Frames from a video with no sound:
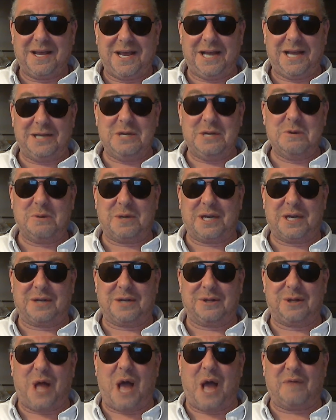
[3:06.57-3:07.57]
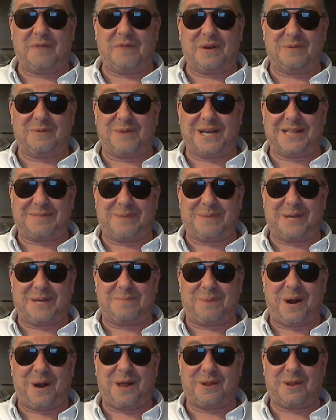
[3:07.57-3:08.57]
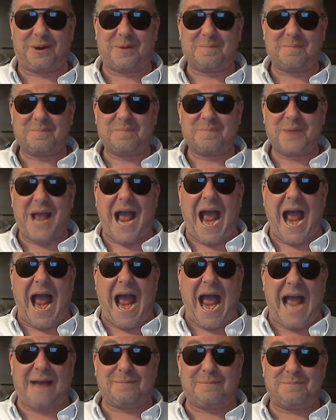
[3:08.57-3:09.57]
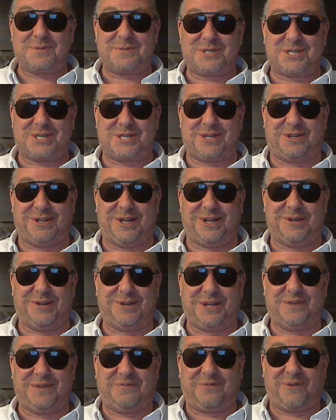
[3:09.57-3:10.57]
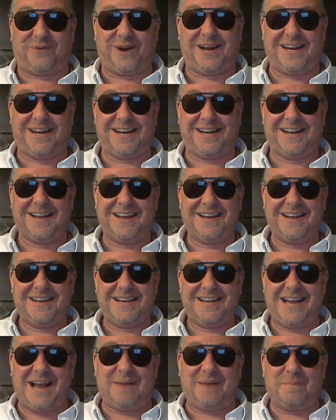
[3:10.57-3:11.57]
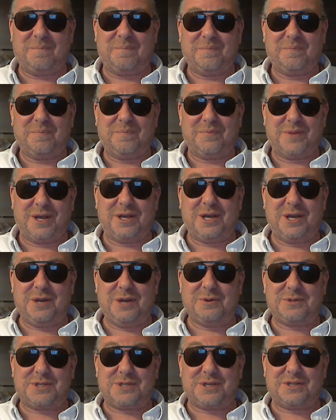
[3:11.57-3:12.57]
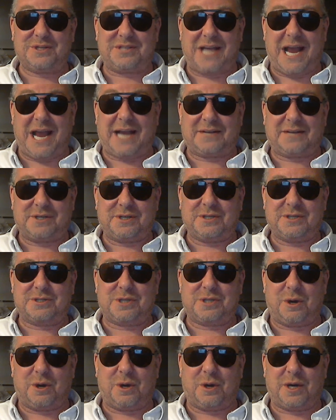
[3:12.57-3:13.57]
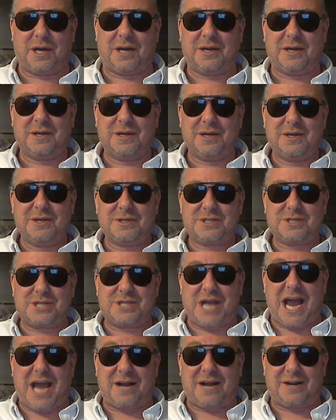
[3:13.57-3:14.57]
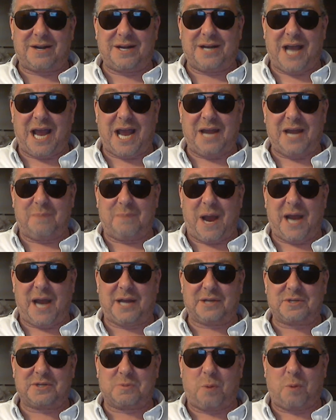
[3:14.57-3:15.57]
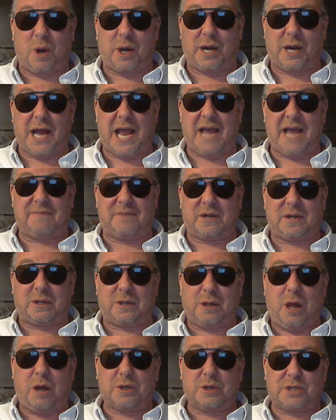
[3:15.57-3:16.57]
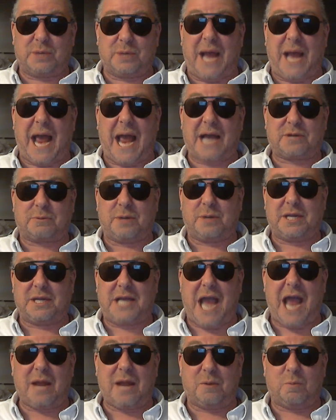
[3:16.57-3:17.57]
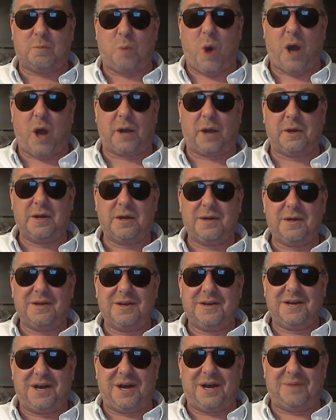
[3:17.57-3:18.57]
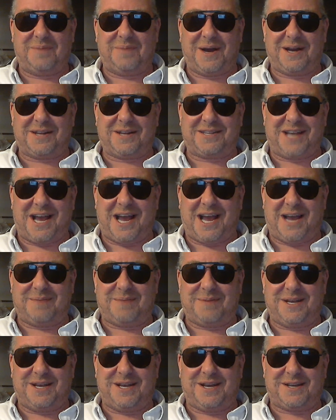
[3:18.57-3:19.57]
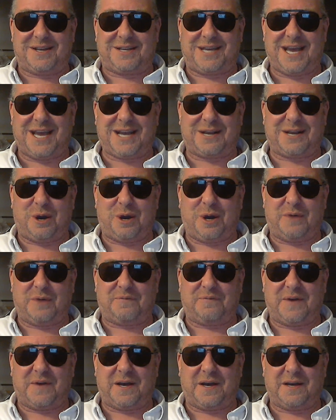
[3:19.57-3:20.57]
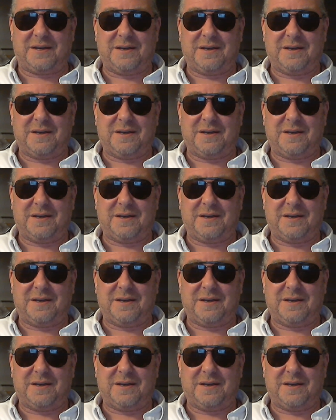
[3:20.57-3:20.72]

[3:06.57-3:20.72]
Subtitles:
And you can love it with me, brother. Absolutely free. Yep. The Houston Texans on a Saturday night -1.5. It closed. They were actually getting one by the time the kickoff.